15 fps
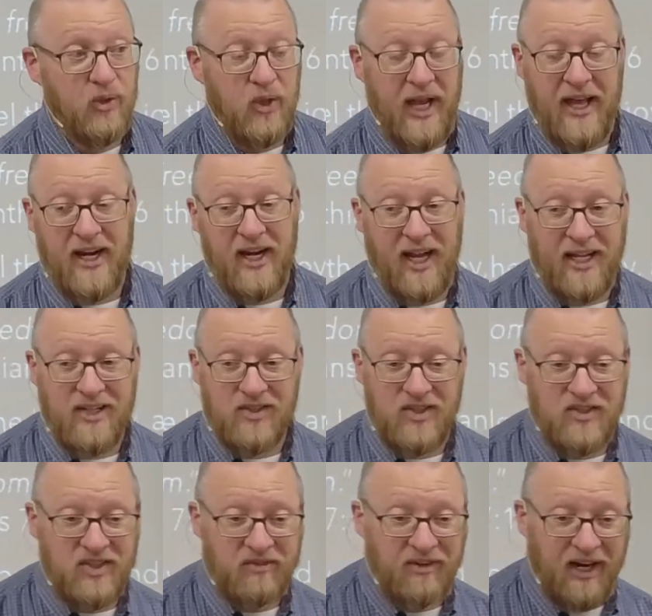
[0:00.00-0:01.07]
Ananias and
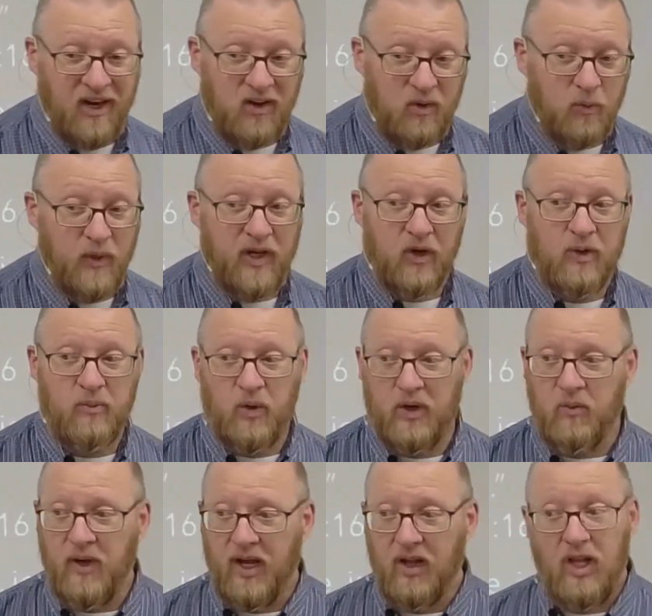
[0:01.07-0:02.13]
Sapphira, we learn pretty
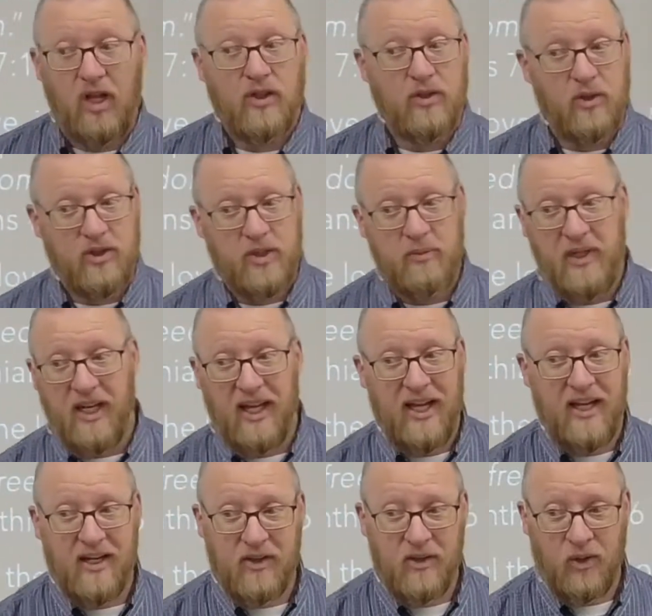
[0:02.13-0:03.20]
well, don't you be lying
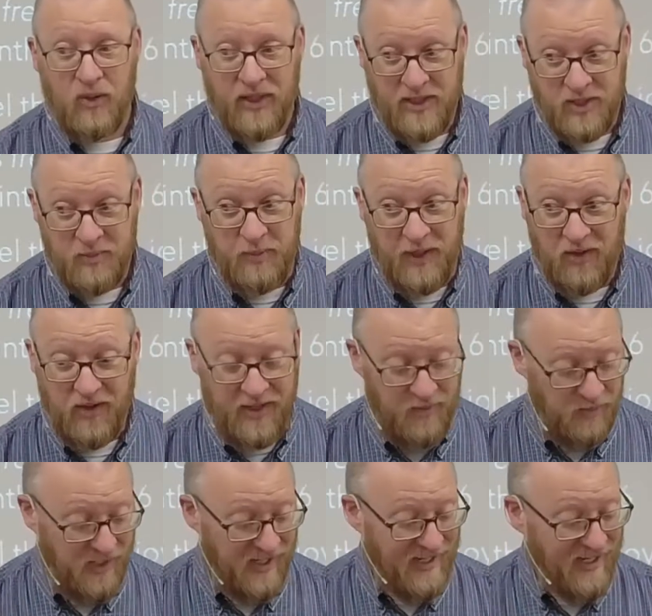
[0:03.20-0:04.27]
to the Holy Spirit,
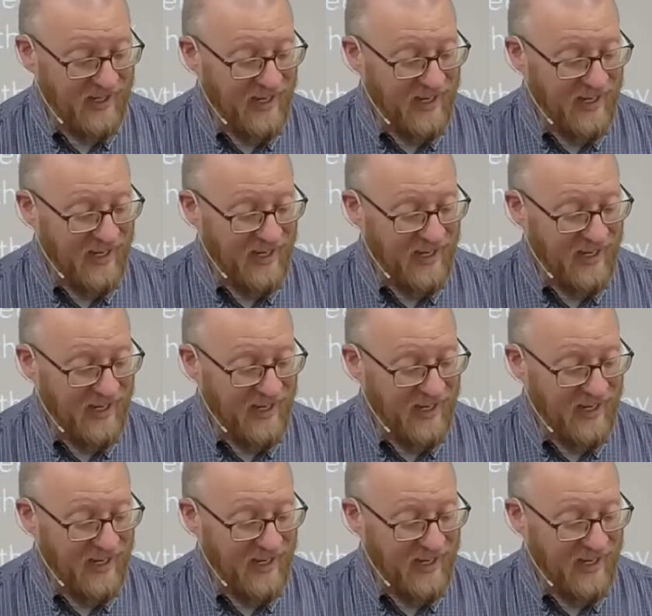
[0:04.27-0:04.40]
right?